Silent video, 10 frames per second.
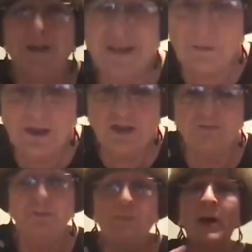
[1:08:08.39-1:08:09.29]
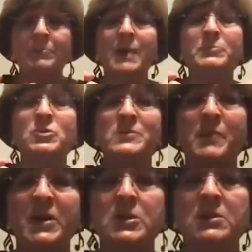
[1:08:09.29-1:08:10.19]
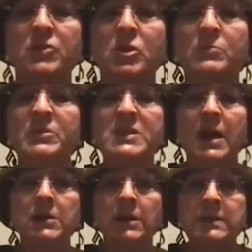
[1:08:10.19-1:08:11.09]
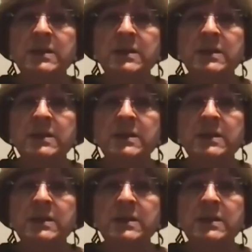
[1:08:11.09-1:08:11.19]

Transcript: some of the uh, pop tubes by the end of the year would be down like